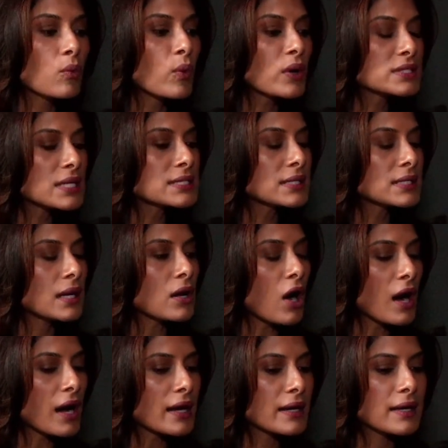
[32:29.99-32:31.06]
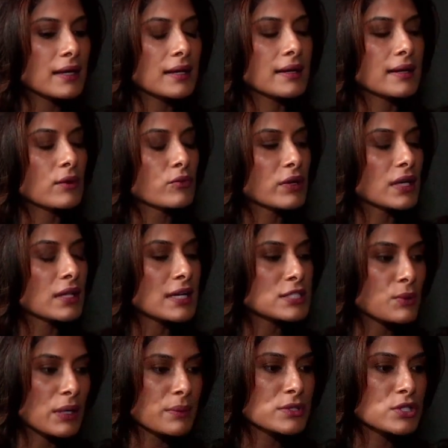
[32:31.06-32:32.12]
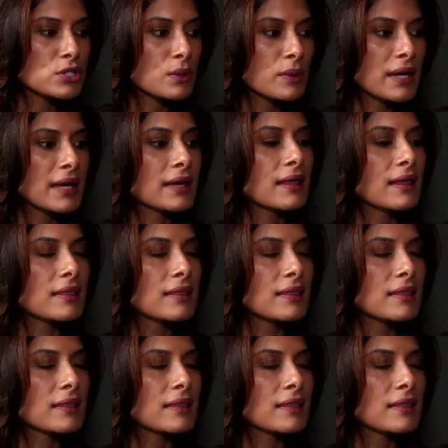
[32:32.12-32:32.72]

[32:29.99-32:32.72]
Once I did an audit and I realized what I was doing,